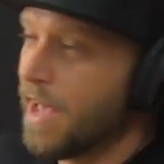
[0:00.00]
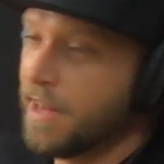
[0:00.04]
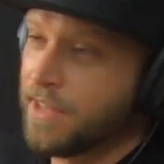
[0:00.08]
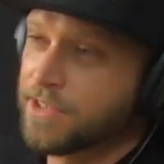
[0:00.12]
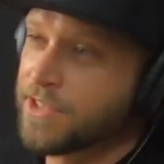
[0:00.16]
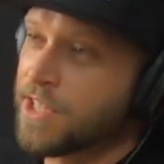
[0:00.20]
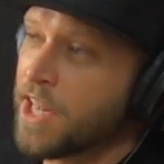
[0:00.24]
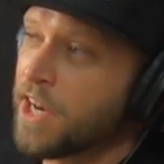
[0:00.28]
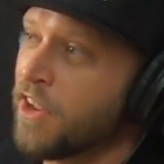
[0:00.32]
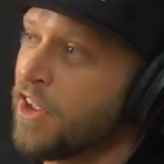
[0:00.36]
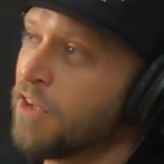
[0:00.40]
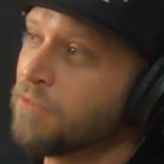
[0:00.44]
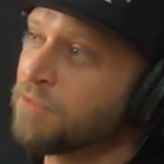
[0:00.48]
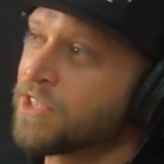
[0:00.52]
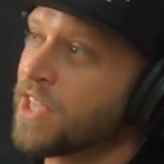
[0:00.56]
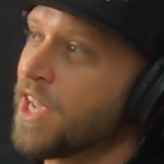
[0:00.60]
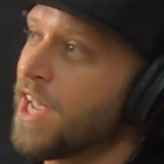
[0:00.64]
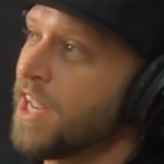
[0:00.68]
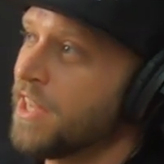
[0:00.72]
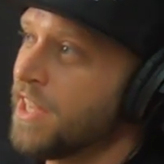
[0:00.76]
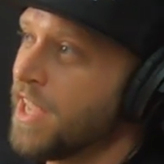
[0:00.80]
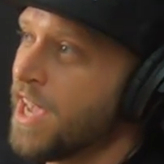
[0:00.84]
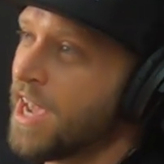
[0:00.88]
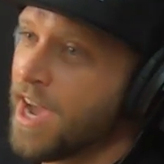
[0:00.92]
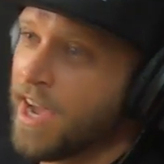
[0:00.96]
And instead of him
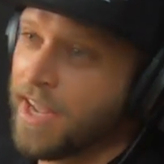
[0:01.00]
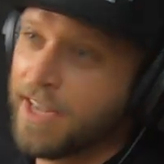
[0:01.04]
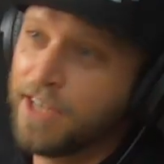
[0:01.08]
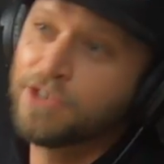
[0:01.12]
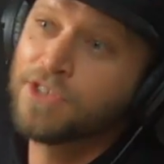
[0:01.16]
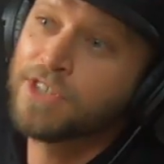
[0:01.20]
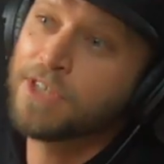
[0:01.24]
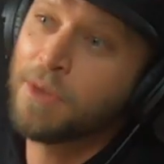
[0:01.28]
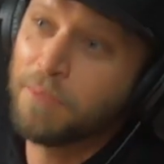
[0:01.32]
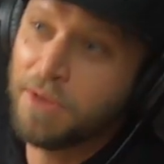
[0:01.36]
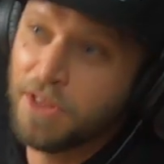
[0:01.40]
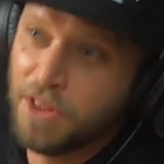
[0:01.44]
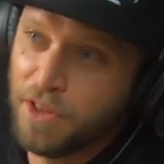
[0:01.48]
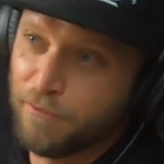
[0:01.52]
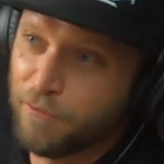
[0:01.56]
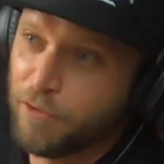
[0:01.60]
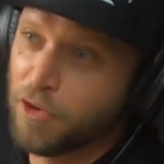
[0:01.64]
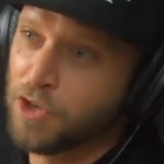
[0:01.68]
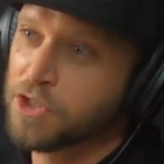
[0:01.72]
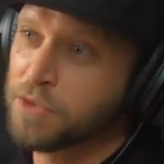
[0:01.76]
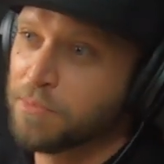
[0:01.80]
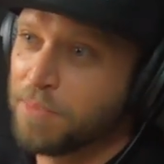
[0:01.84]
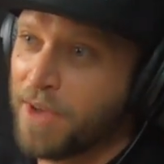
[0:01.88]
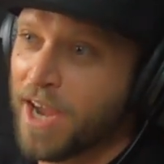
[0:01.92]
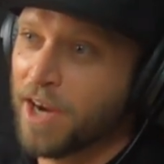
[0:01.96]
saying, yeah, he'll send me the
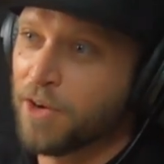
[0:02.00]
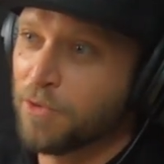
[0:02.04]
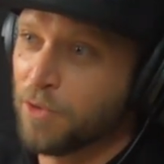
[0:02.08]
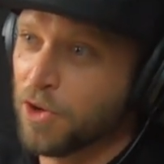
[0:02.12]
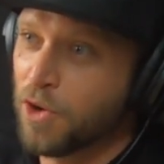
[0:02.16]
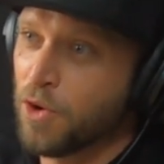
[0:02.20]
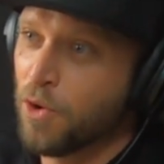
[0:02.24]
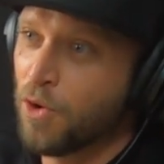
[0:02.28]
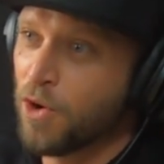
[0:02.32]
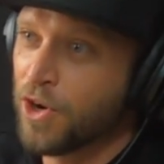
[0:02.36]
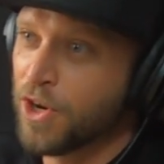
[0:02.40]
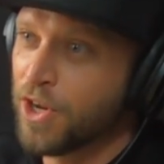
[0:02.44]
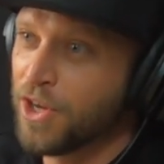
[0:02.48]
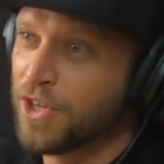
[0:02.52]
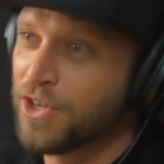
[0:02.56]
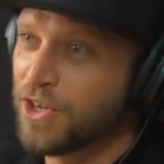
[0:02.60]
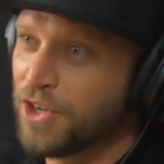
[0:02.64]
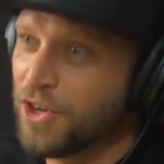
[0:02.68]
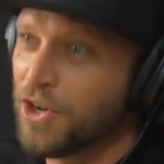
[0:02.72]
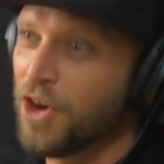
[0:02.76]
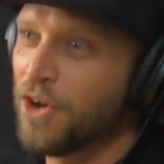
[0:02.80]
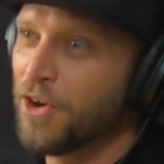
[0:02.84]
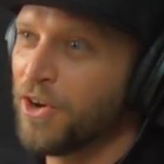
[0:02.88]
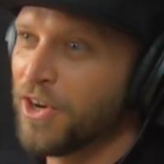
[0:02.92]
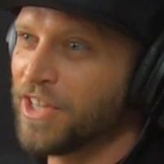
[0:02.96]
verse back recorded,
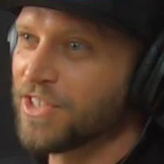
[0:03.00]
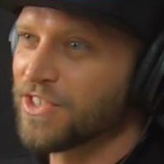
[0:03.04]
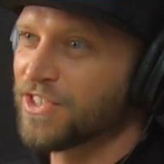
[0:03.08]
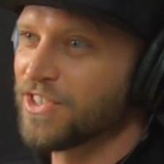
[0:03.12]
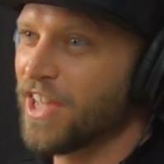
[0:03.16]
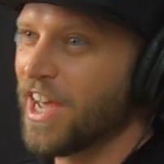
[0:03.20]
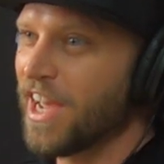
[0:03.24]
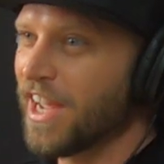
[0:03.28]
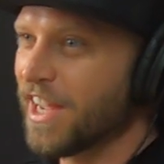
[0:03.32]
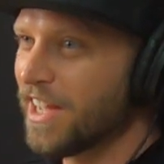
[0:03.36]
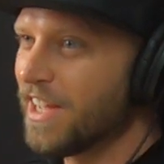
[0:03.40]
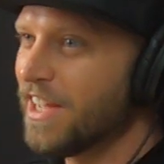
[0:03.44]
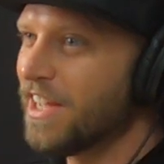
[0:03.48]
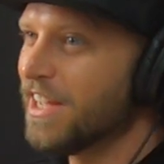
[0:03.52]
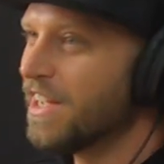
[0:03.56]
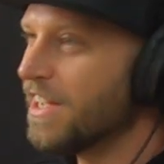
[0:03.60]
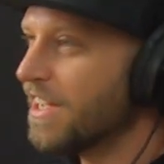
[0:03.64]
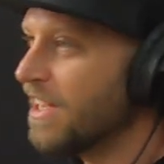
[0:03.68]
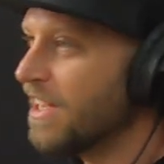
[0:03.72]
you know, and it's like,